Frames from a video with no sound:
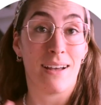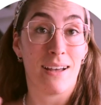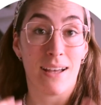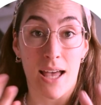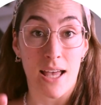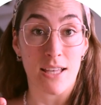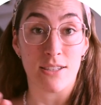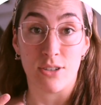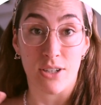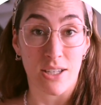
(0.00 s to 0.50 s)

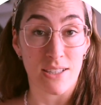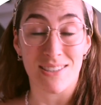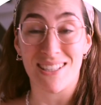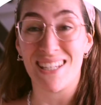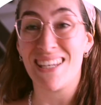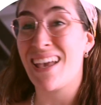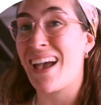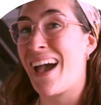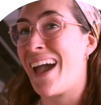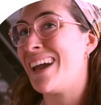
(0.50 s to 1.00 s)
As you can
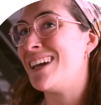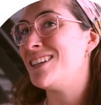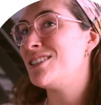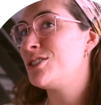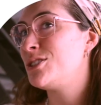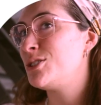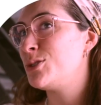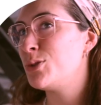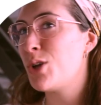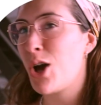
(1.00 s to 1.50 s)
see, I
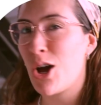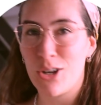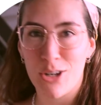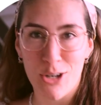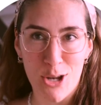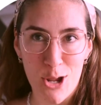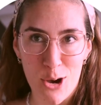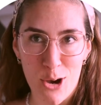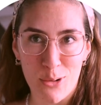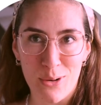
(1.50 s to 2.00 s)
do not
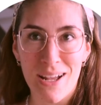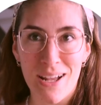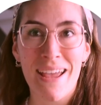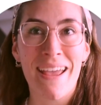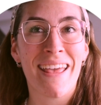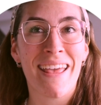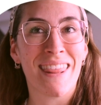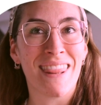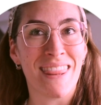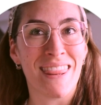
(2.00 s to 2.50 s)
know
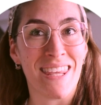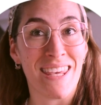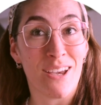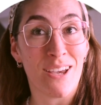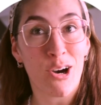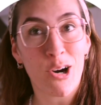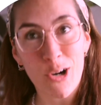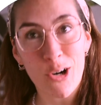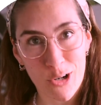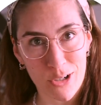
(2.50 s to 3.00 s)
the
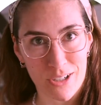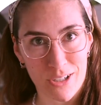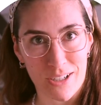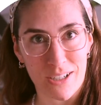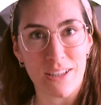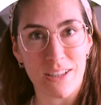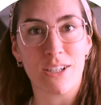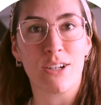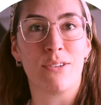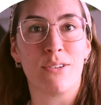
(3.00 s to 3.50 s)

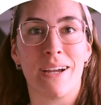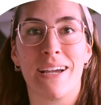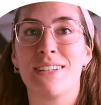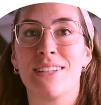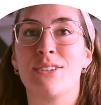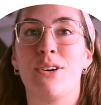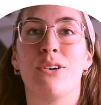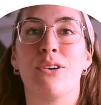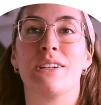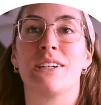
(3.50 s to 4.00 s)
order, the
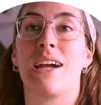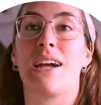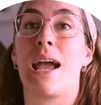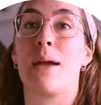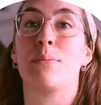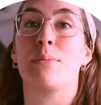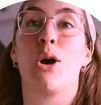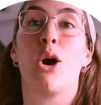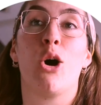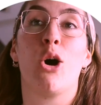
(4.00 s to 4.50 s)
correct order.
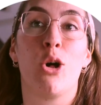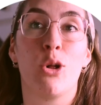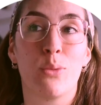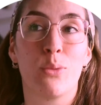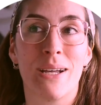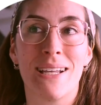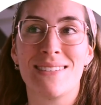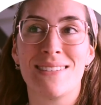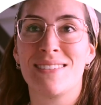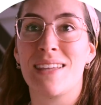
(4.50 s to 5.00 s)
I'm
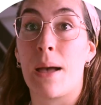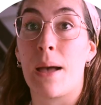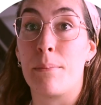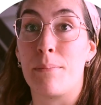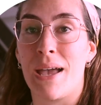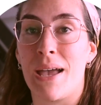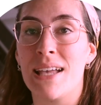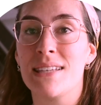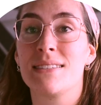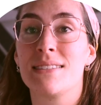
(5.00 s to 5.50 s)
always a
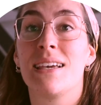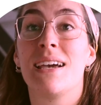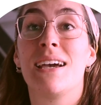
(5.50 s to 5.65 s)
mess.